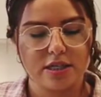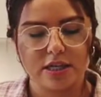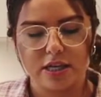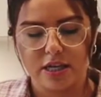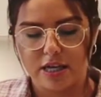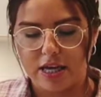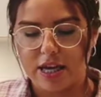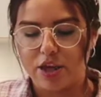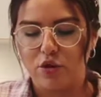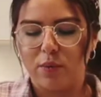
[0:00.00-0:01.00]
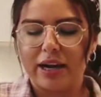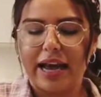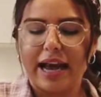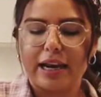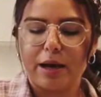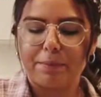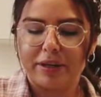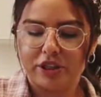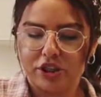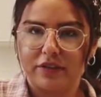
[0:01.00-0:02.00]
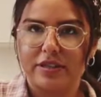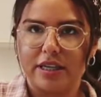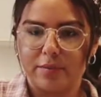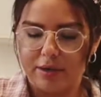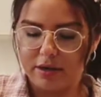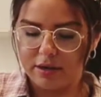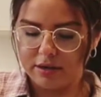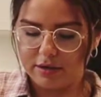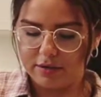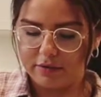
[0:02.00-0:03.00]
You want to add a pinch of cinnamon,